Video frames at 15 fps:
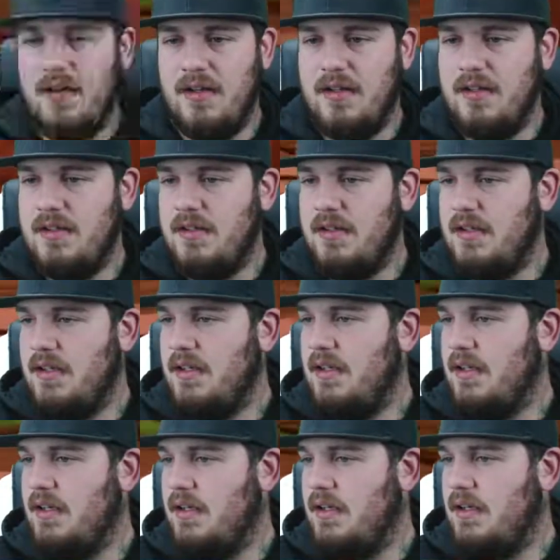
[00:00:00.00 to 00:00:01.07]

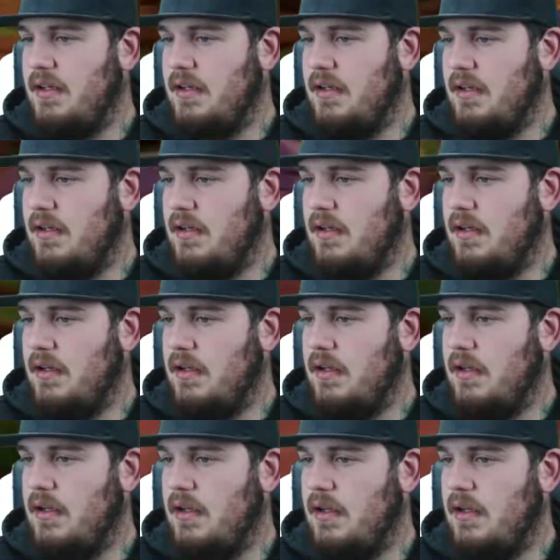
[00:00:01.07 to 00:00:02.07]
No one is speaking in this clip.